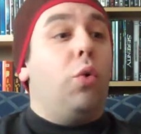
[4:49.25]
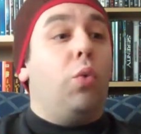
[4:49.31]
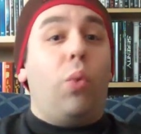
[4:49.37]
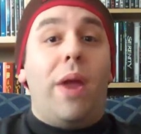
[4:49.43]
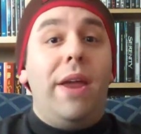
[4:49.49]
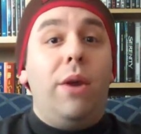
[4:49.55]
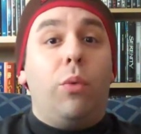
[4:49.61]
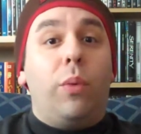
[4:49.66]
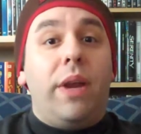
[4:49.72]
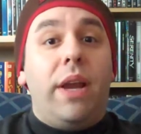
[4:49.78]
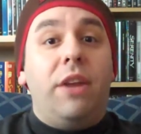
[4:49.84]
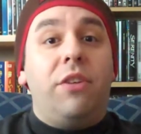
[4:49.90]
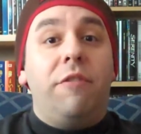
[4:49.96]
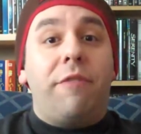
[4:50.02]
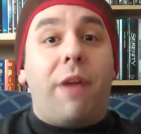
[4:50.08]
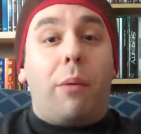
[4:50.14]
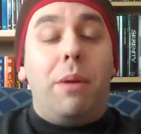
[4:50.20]
great
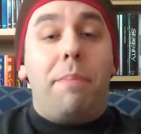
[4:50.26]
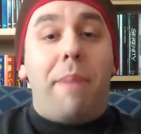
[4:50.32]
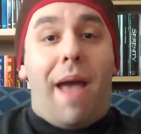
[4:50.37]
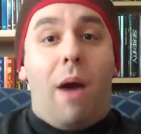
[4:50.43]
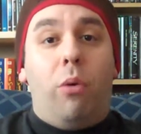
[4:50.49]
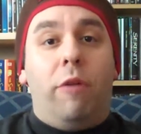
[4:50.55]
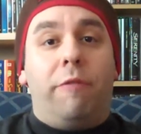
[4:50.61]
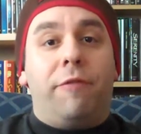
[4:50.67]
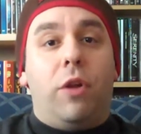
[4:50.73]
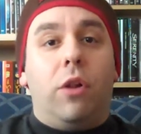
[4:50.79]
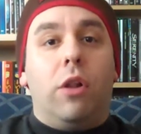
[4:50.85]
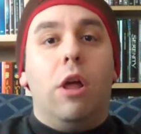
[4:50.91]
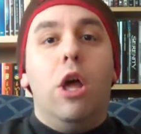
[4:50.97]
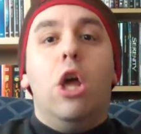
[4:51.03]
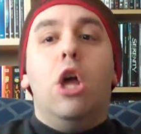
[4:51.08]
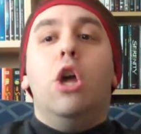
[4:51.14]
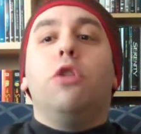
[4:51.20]
reads, and very powerful.